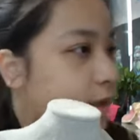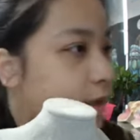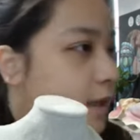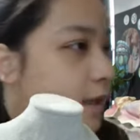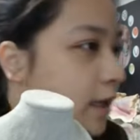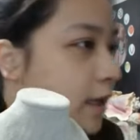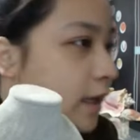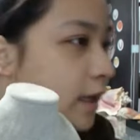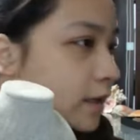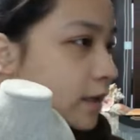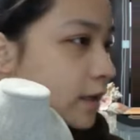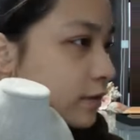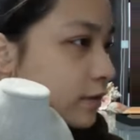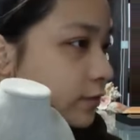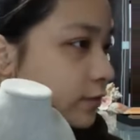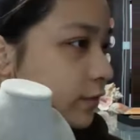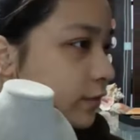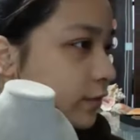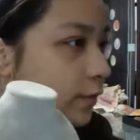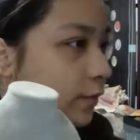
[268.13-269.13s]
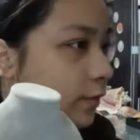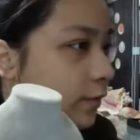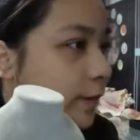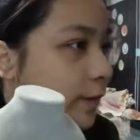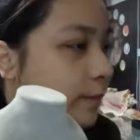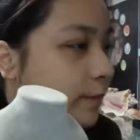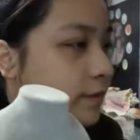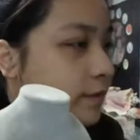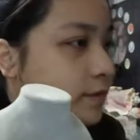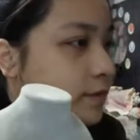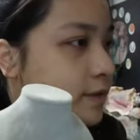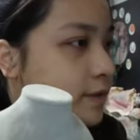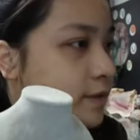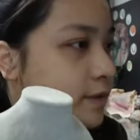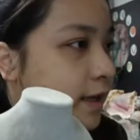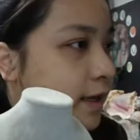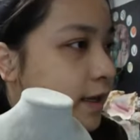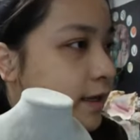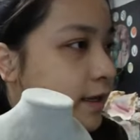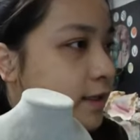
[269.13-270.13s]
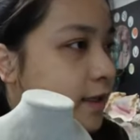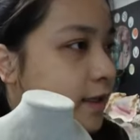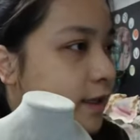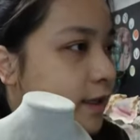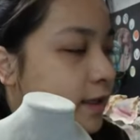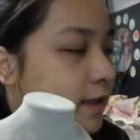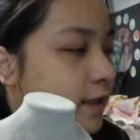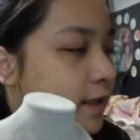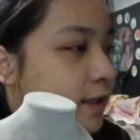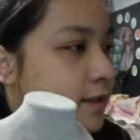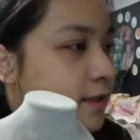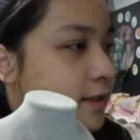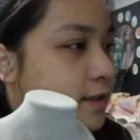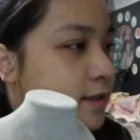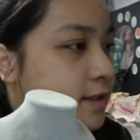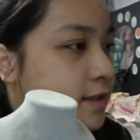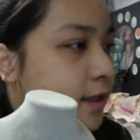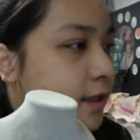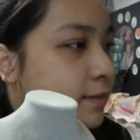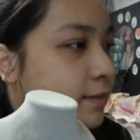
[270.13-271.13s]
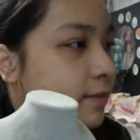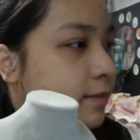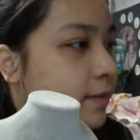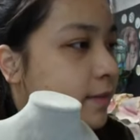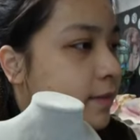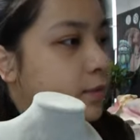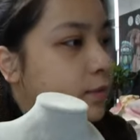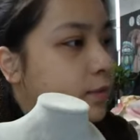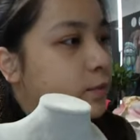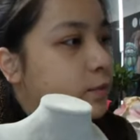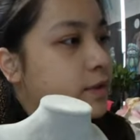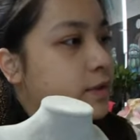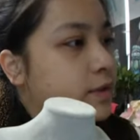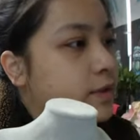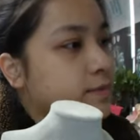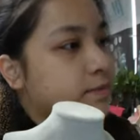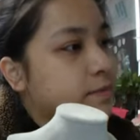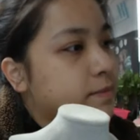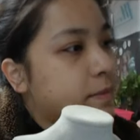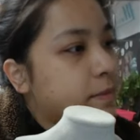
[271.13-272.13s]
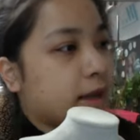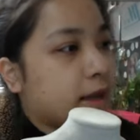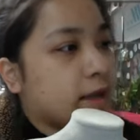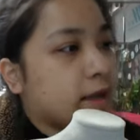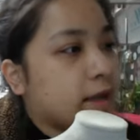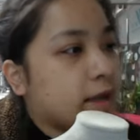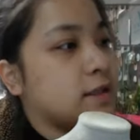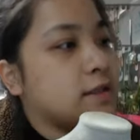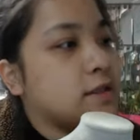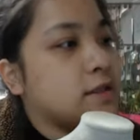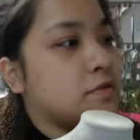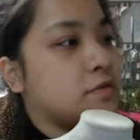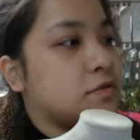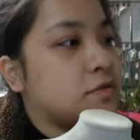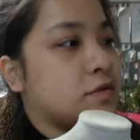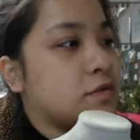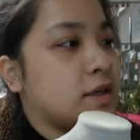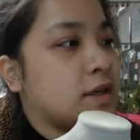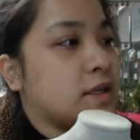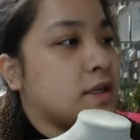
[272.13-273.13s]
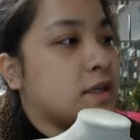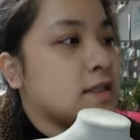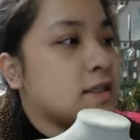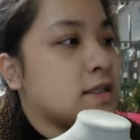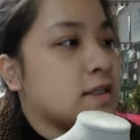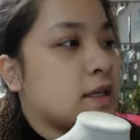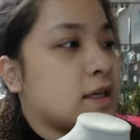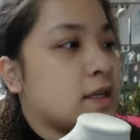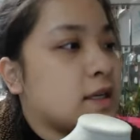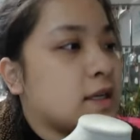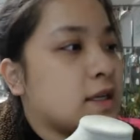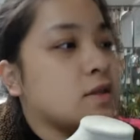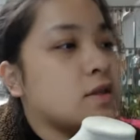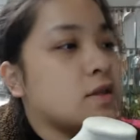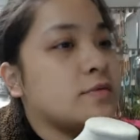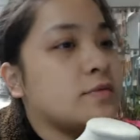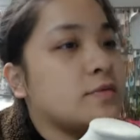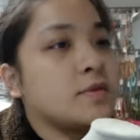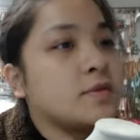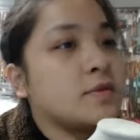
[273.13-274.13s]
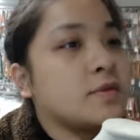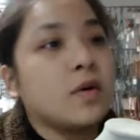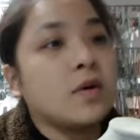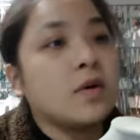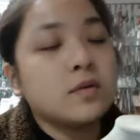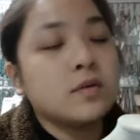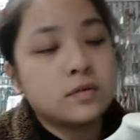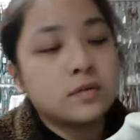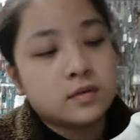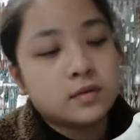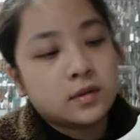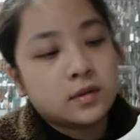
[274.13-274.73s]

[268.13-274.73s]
colorful rainbow style necklace combined with many different kinds of stone.